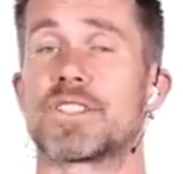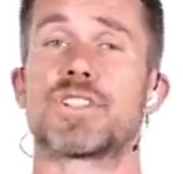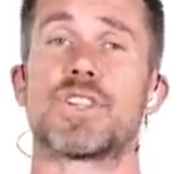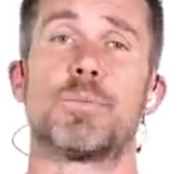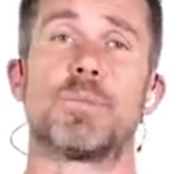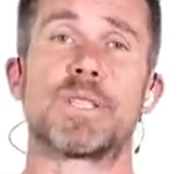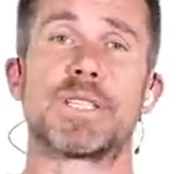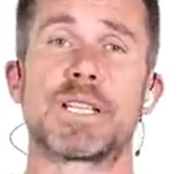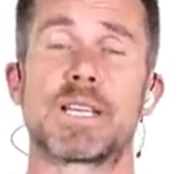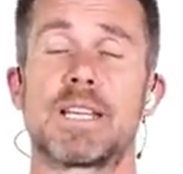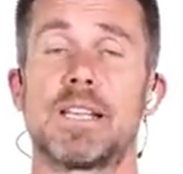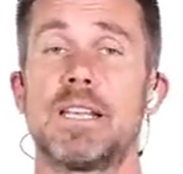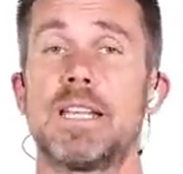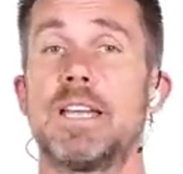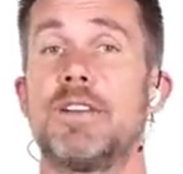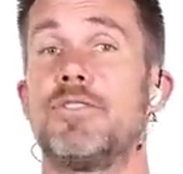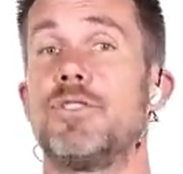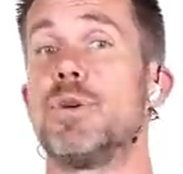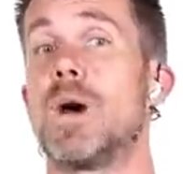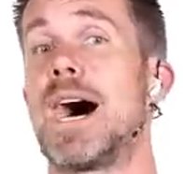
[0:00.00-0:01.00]
So particularly
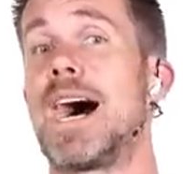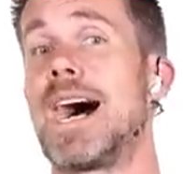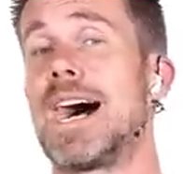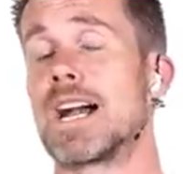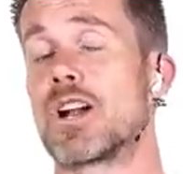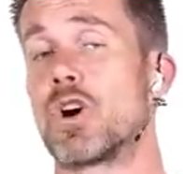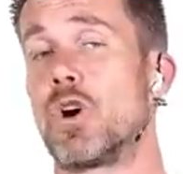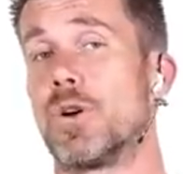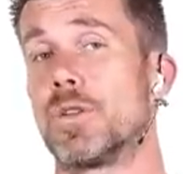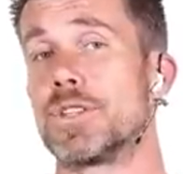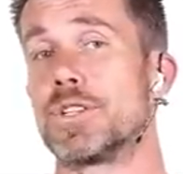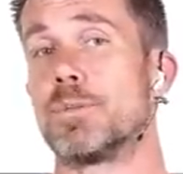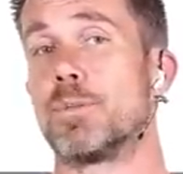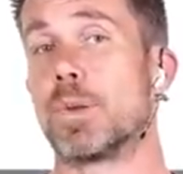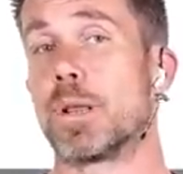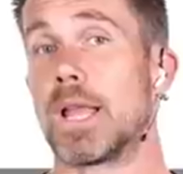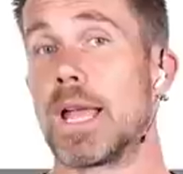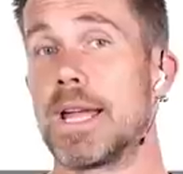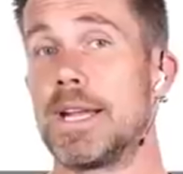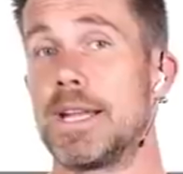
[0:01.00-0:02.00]
if you are
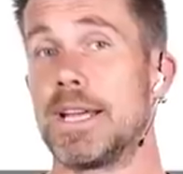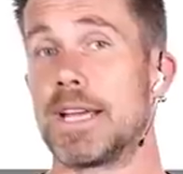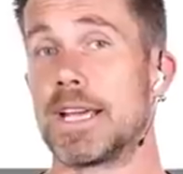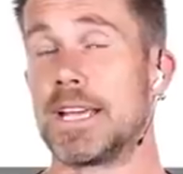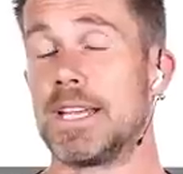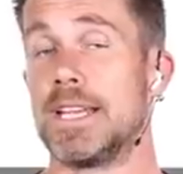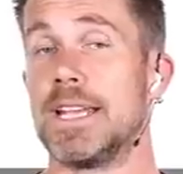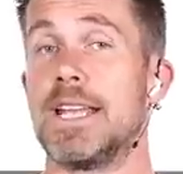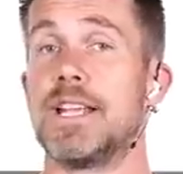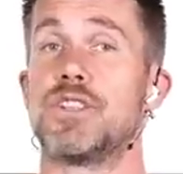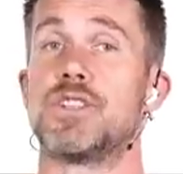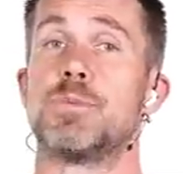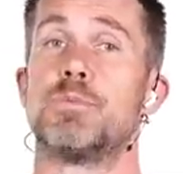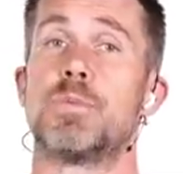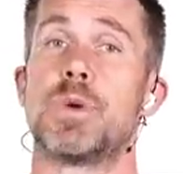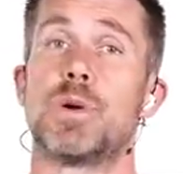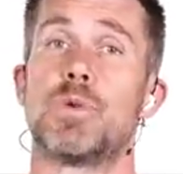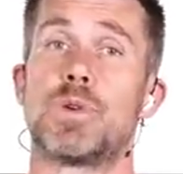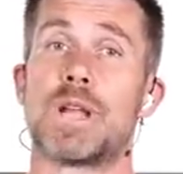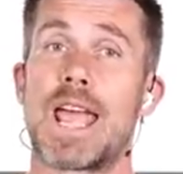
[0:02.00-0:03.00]
contemplating an engine
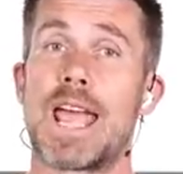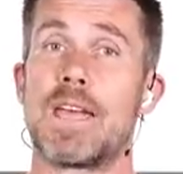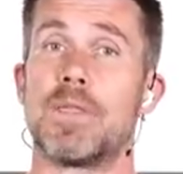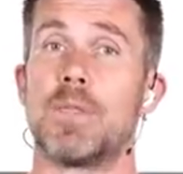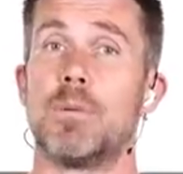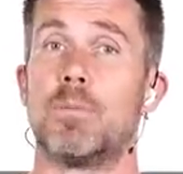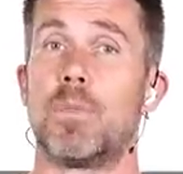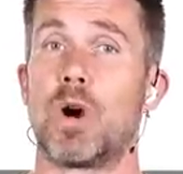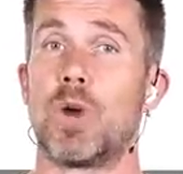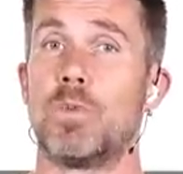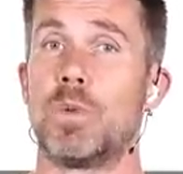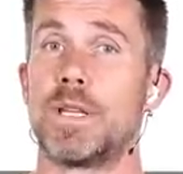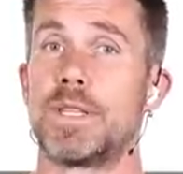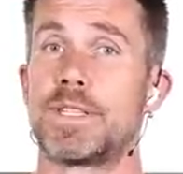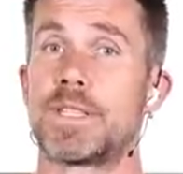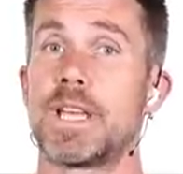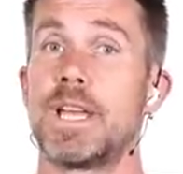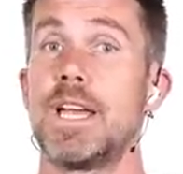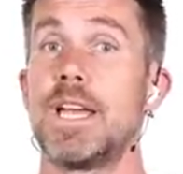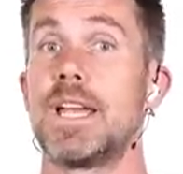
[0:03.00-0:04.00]
build at the
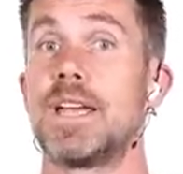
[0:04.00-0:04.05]
moment,